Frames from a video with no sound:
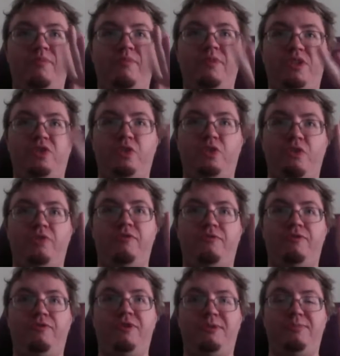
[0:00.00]
sort of
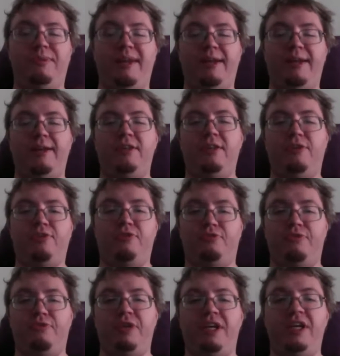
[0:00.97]
split into
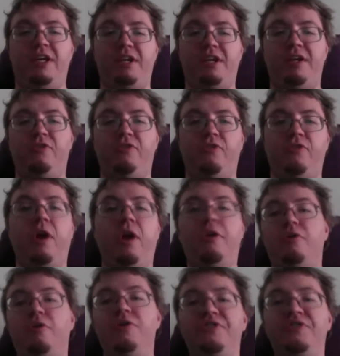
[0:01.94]
three
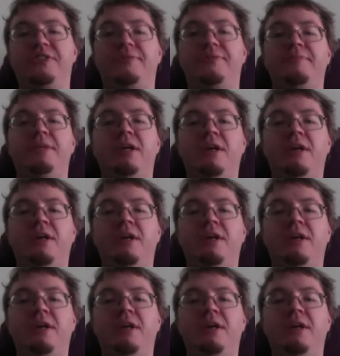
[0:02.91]
chronicles,